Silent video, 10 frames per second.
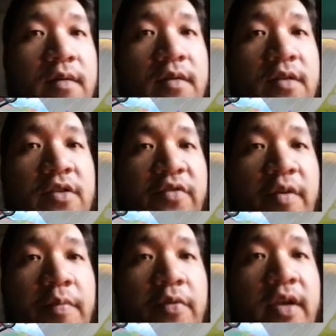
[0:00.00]
So if our
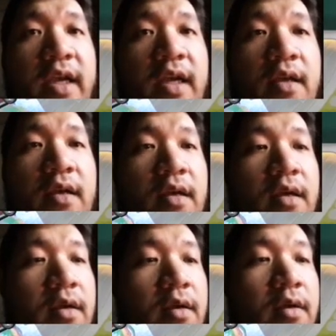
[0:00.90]

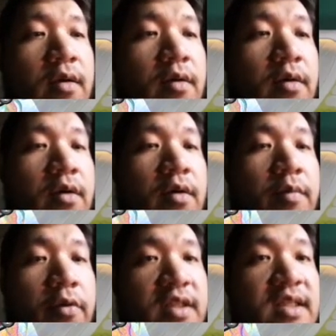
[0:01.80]

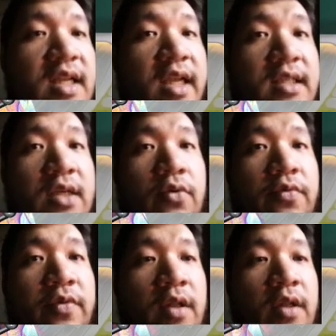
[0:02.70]
opponent's not casting
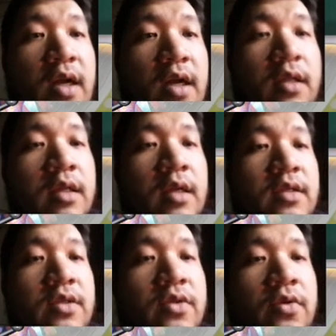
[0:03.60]
Uvenwald Oddity,
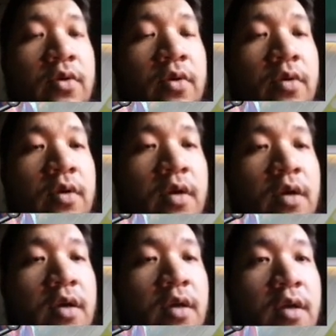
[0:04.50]
so
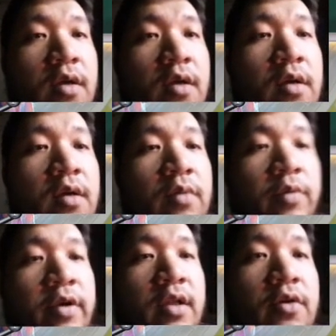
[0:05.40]
we're
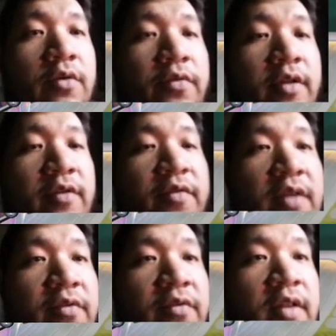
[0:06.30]
gonna go for the
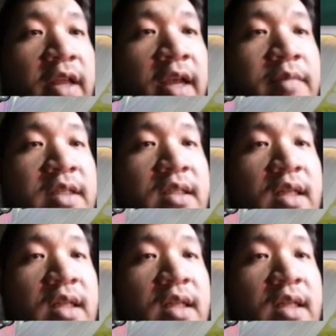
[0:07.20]
Fateful Absence